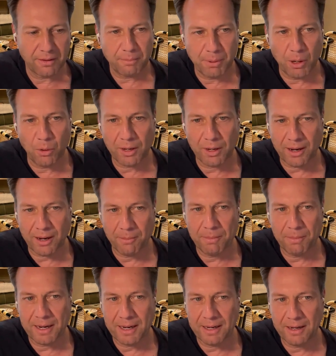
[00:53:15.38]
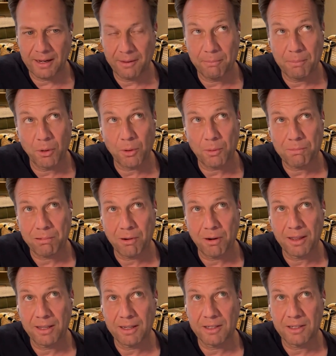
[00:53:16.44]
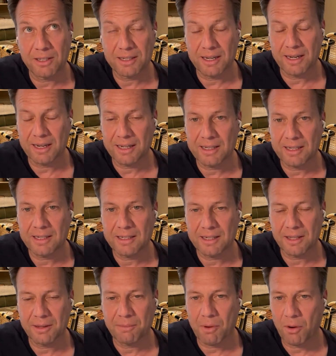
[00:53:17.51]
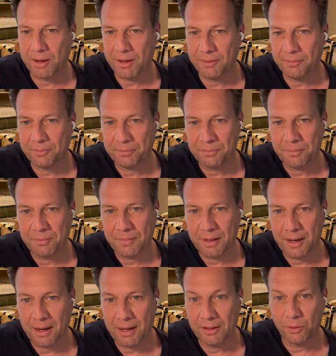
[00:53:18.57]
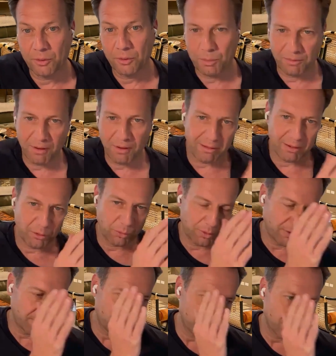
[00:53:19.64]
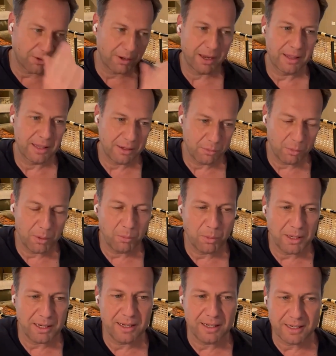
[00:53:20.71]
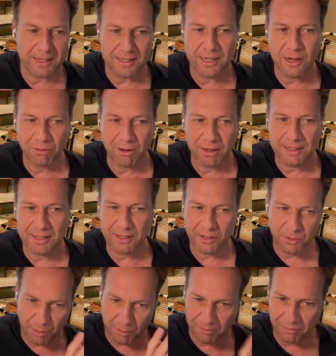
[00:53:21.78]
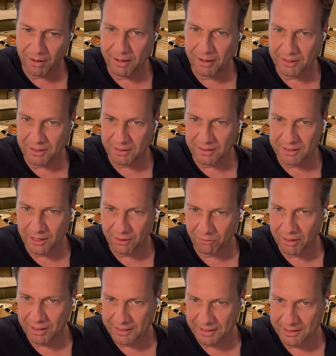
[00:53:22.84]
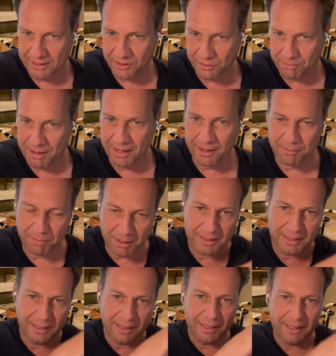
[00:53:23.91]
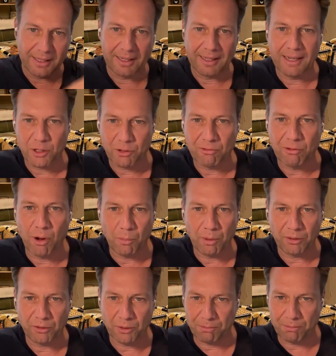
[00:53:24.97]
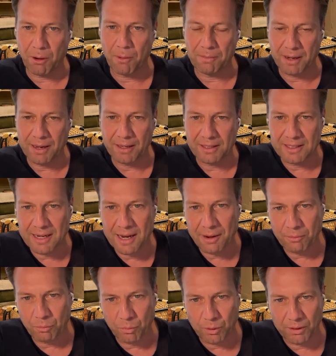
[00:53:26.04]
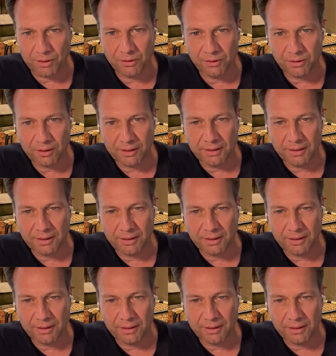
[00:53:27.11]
build a company and build a product that just didn't exist in the market. And so we were very sort of, okay, we didn't decentralize decision, we were very centralized decision making. But later on, once the problem gets set was